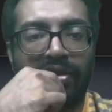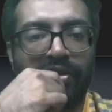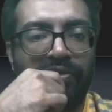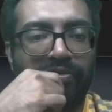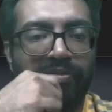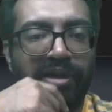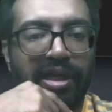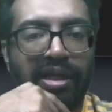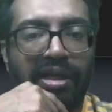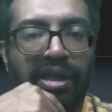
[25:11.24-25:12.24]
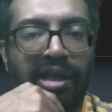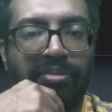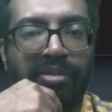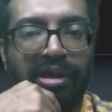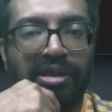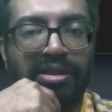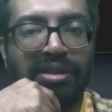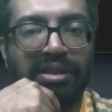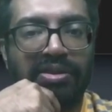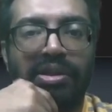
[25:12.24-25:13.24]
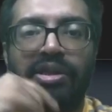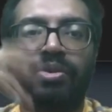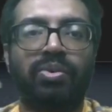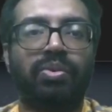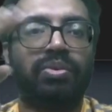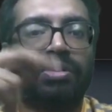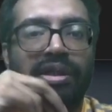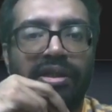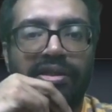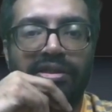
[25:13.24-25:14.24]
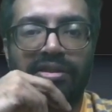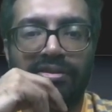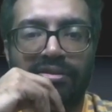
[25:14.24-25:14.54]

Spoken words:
if my name has actually two strings,